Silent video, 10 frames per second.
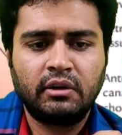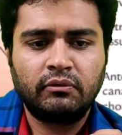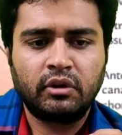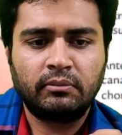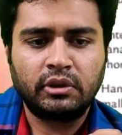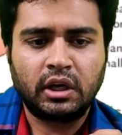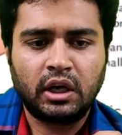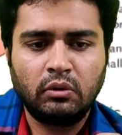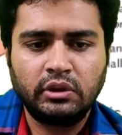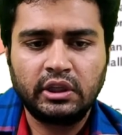From the
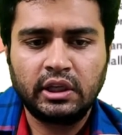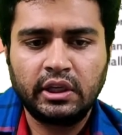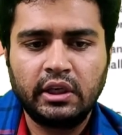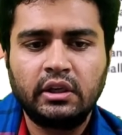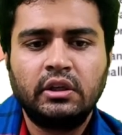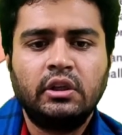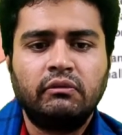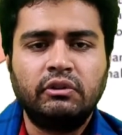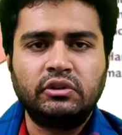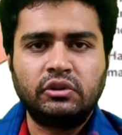outer layer,
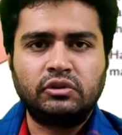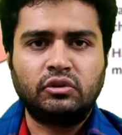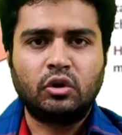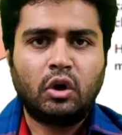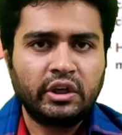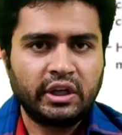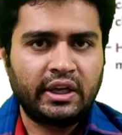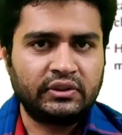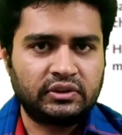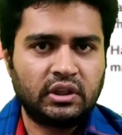which is known
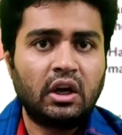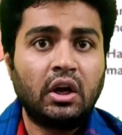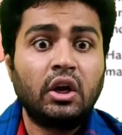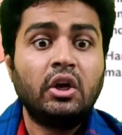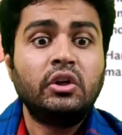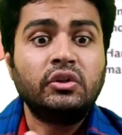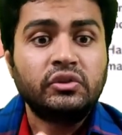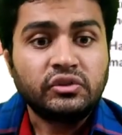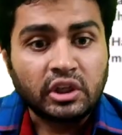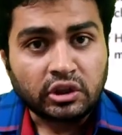as the
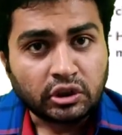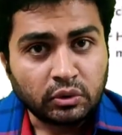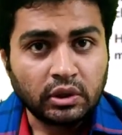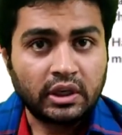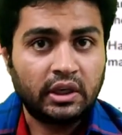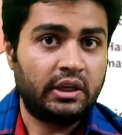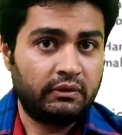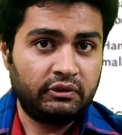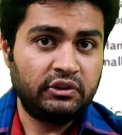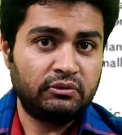circular layer,
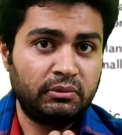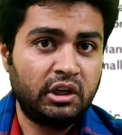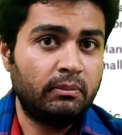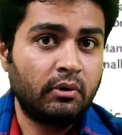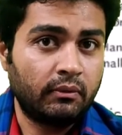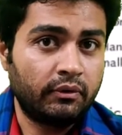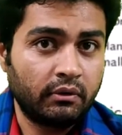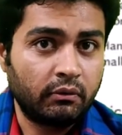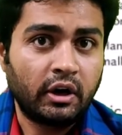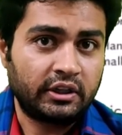which is made up of
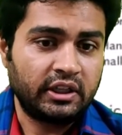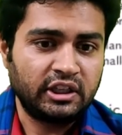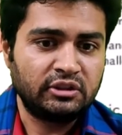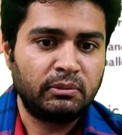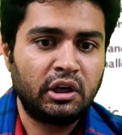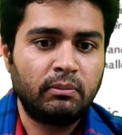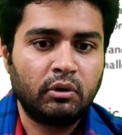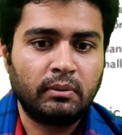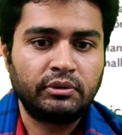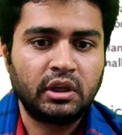what? It is made up
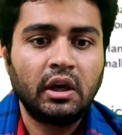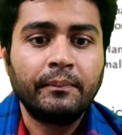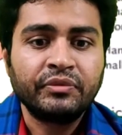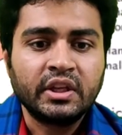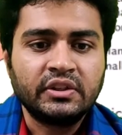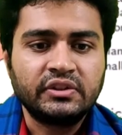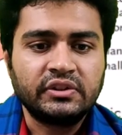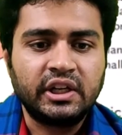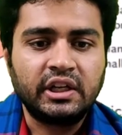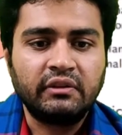of the
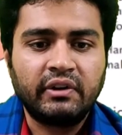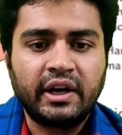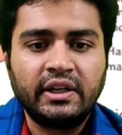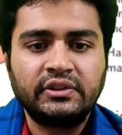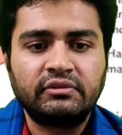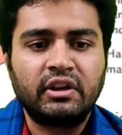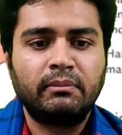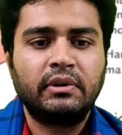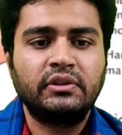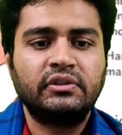stratified
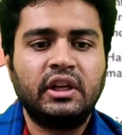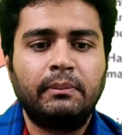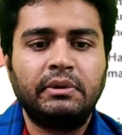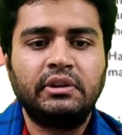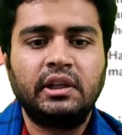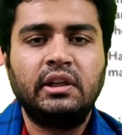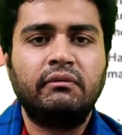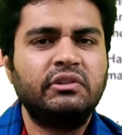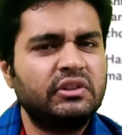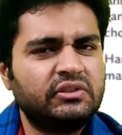squamous epithelium, which
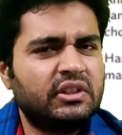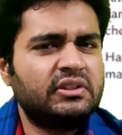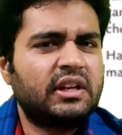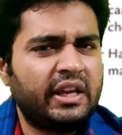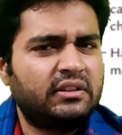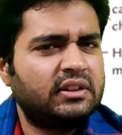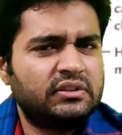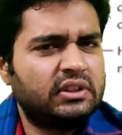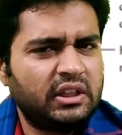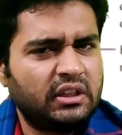is just like the
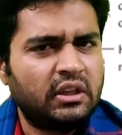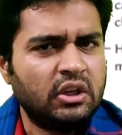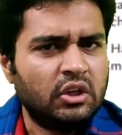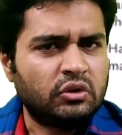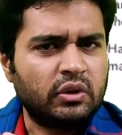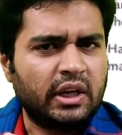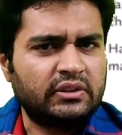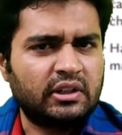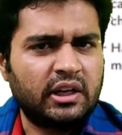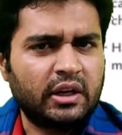skin. So
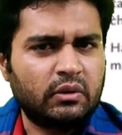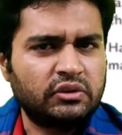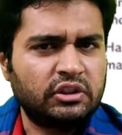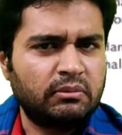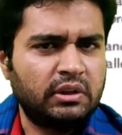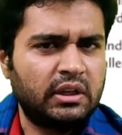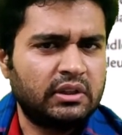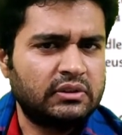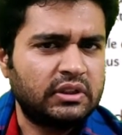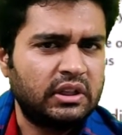external acoustic
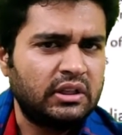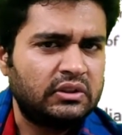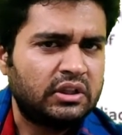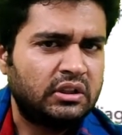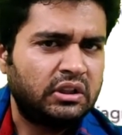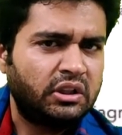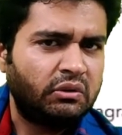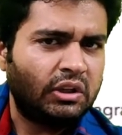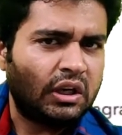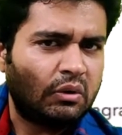meatus skin is
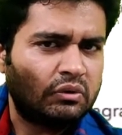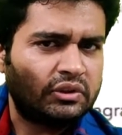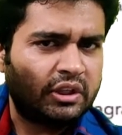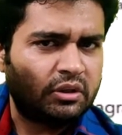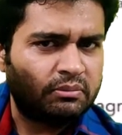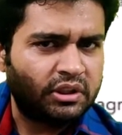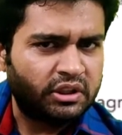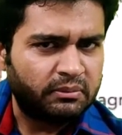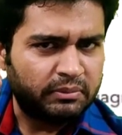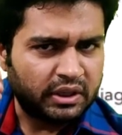continuing outside of the
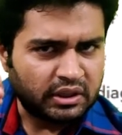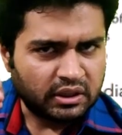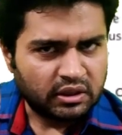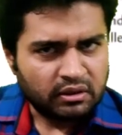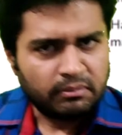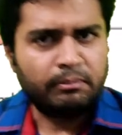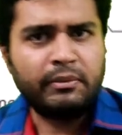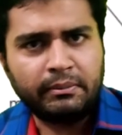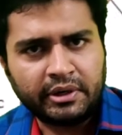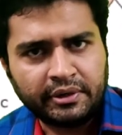tympanic
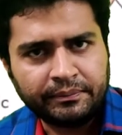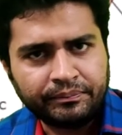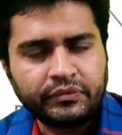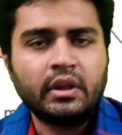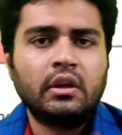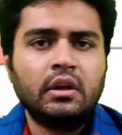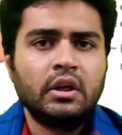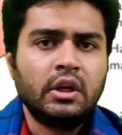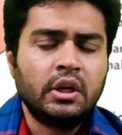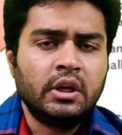membrane.
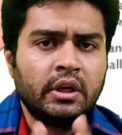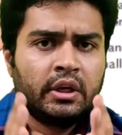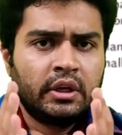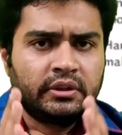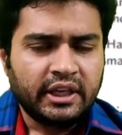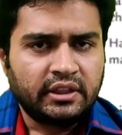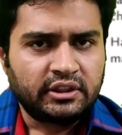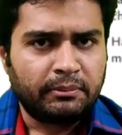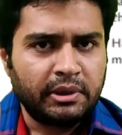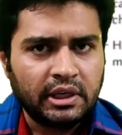Then the
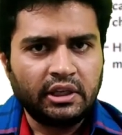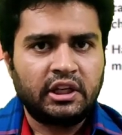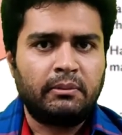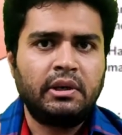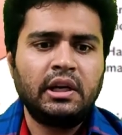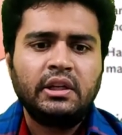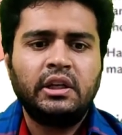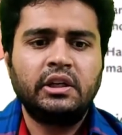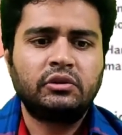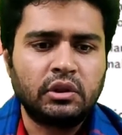middle ear
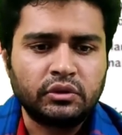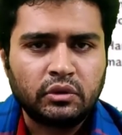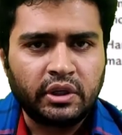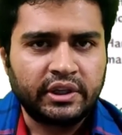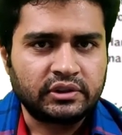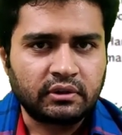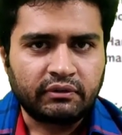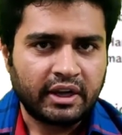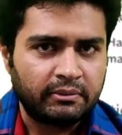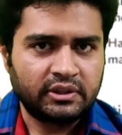is also known as the
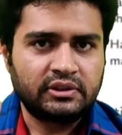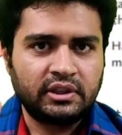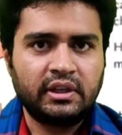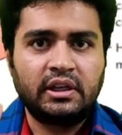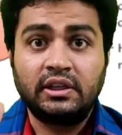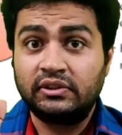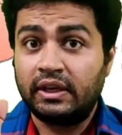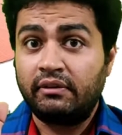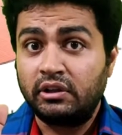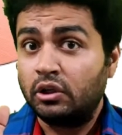fibrous layer. It is
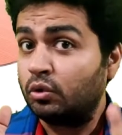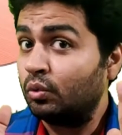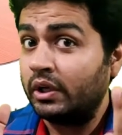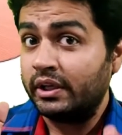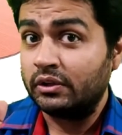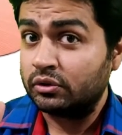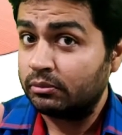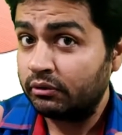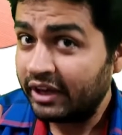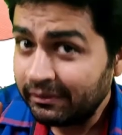having 2 layers of the
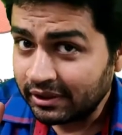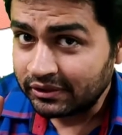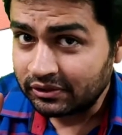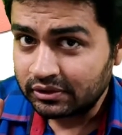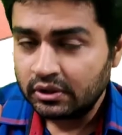fibers.